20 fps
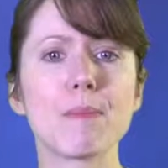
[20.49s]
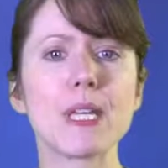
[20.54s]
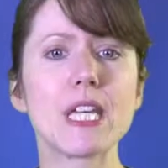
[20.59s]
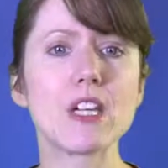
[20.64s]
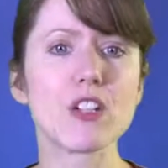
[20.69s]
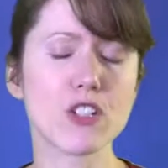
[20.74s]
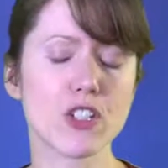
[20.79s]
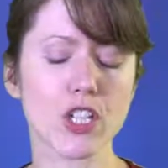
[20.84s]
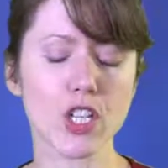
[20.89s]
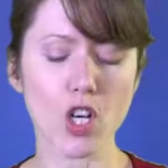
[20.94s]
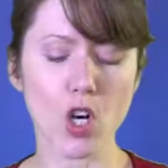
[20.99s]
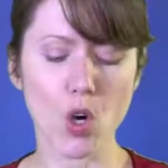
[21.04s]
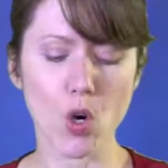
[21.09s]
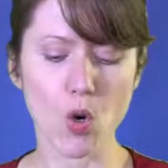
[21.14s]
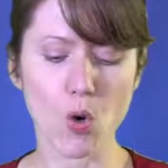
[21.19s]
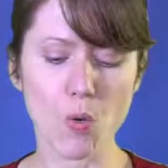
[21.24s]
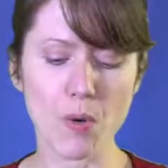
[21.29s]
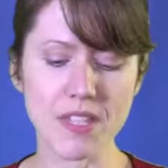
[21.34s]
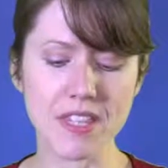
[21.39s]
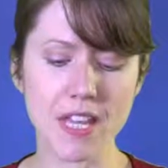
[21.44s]
Years
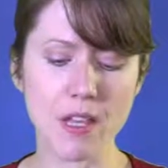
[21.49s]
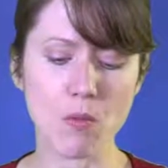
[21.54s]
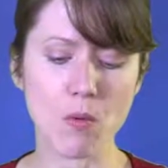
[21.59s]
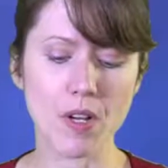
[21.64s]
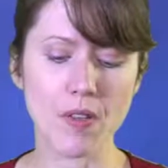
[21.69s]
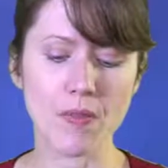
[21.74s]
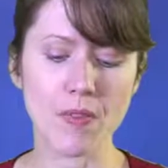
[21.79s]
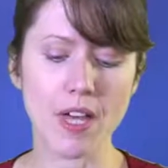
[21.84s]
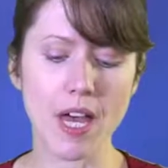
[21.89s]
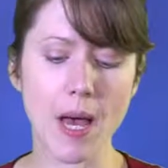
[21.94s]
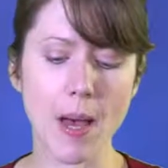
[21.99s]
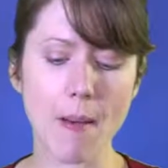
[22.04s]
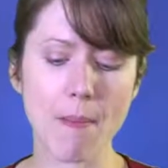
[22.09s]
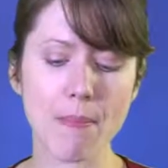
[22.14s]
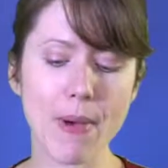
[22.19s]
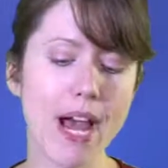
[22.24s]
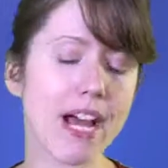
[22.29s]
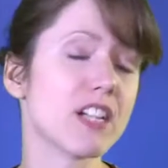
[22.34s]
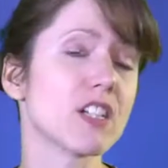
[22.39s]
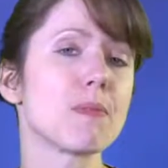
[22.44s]
ago, when they won
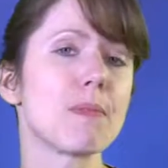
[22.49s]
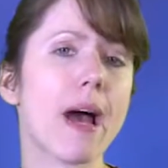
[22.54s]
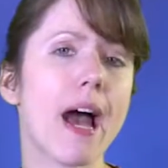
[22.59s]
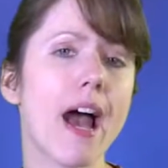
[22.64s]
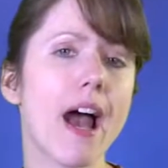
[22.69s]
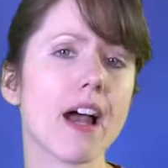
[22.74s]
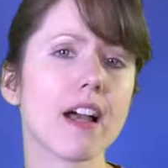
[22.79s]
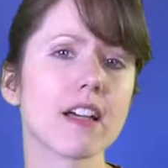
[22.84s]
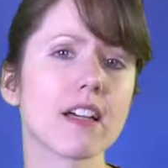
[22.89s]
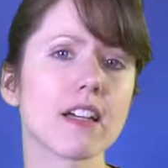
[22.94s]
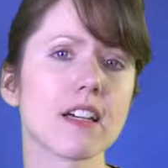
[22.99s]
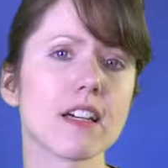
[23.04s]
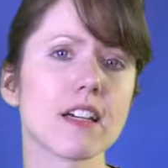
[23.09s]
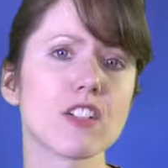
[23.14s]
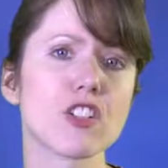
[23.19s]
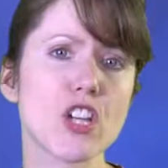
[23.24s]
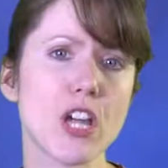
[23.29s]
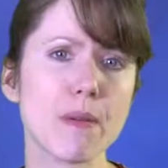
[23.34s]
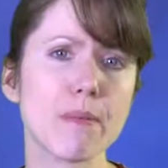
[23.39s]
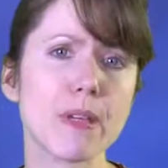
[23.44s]
the back-to-back
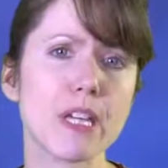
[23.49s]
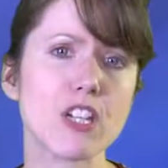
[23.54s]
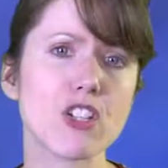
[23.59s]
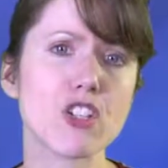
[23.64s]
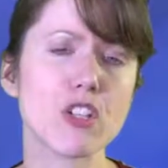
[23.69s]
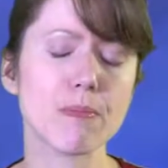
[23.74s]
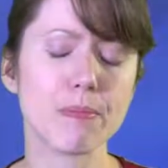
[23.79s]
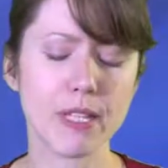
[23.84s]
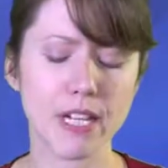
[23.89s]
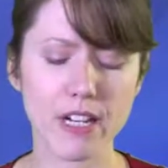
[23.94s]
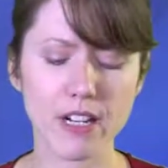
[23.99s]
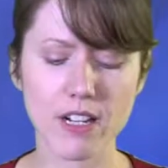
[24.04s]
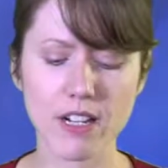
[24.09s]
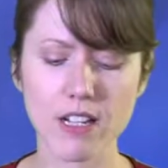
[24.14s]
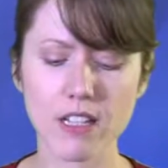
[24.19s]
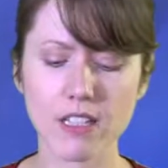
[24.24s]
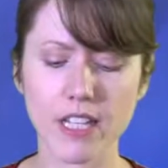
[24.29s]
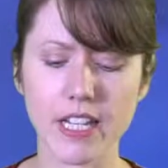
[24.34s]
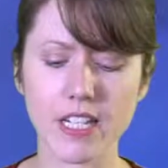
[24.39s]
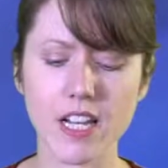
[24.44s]
championship
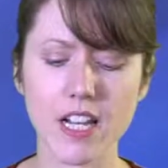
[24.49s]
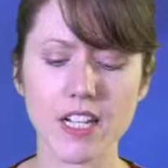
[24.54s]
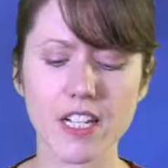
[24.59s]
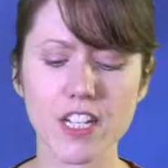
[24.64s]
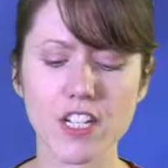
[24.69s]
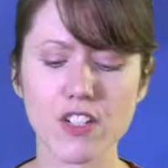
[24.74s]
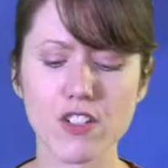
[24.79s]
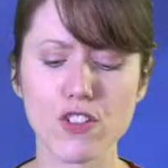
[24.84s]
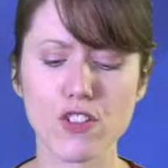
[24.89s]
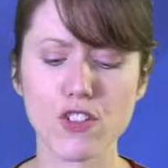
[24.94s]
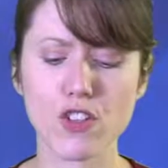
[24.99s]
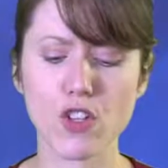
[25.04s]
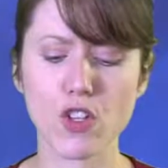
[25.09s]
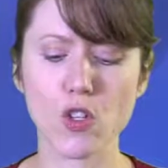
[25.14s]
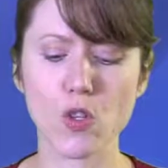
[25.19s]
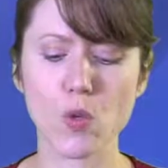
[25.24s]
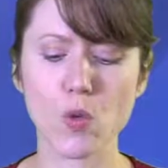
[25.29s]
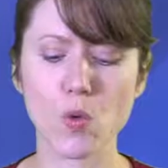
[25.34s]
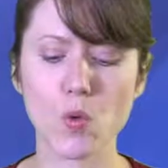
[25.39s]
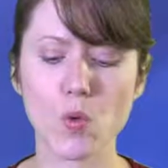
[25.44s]
there, like
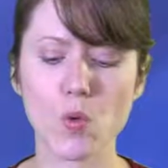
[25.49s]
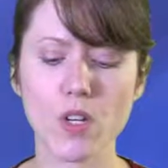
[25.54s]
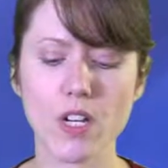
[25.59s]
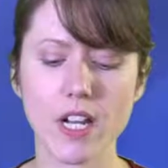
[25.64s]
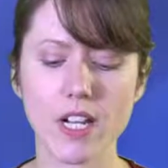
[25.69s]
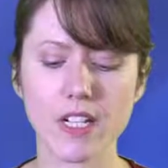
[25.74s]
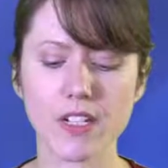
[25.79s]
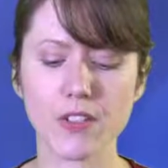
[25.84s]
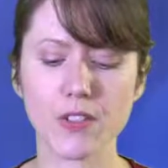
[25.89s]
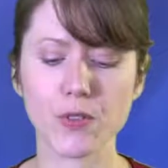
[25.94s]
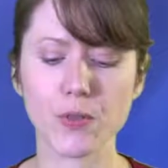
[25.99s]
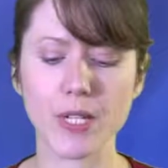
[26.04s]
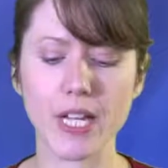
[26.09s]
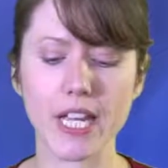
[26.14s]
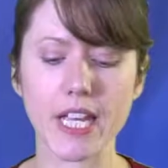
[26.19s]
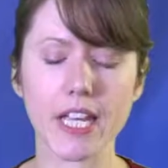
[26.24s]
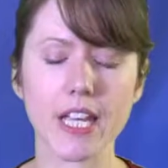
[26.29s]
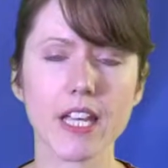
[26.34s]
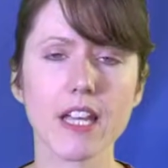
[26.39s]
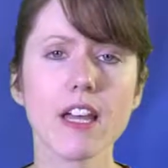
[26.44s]
92 to
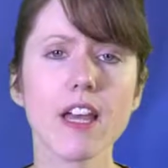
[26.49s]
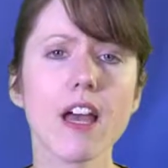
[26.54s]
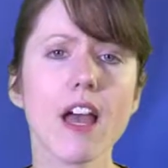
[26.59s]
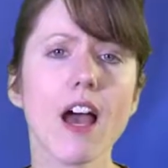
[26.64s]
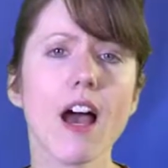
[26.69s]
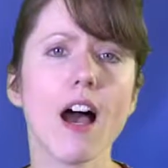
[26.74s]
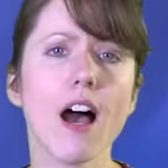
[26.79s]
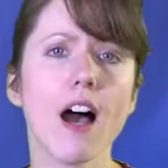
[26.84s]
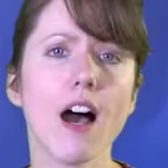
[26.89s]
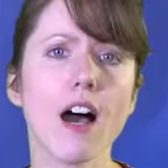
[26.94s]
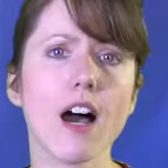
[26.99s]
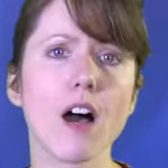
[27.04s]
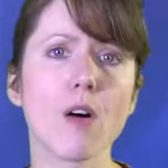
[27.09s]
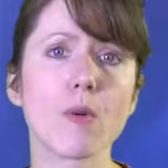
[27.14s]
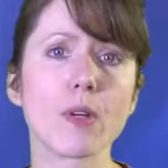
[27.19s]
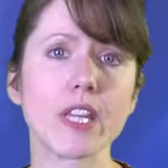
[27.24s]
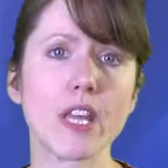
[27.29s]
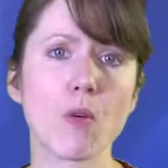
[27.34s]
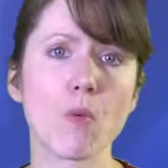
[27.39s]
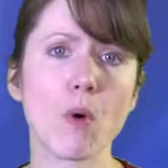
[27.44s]
93,
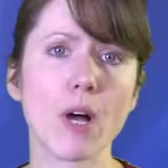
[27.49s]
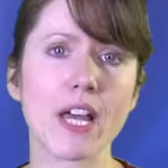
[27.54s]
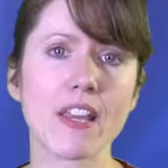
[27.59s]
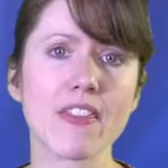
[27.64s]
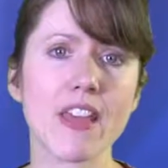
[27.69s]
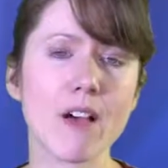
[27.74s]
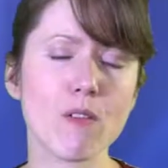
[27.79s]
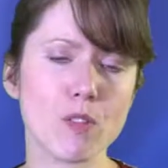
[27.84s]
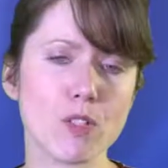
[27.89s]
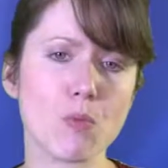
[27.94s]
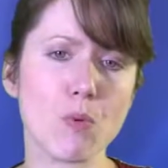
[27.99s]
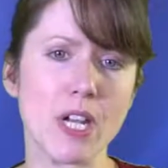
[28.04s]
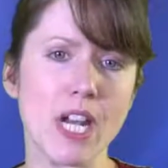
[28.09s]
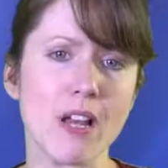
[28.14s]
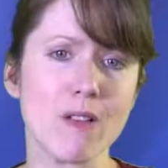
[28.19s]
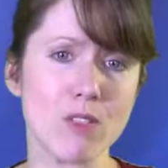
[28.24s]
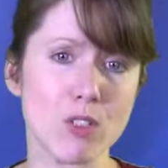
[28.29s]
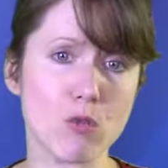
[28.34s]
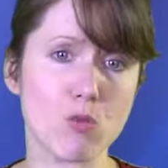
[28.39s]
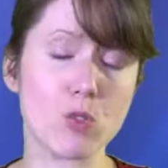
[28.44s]
when they won, that was when
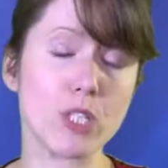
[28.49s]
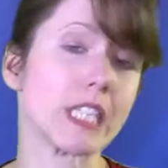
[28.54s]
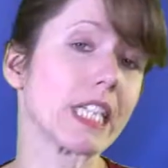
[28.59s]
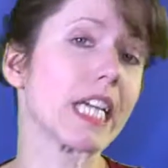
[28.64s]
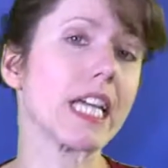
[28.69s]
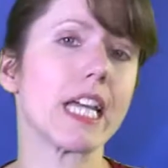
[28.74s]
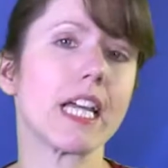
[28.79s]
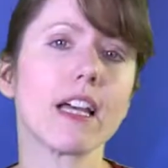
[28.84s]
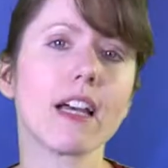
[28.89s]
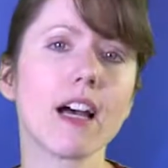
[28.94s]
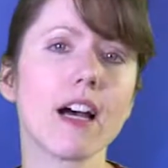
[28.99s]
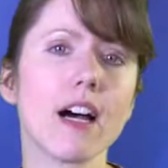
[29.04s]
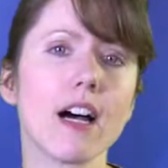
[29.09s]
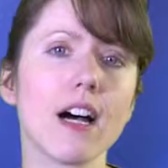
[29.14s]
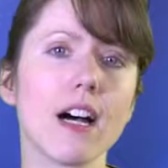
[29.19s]
I was really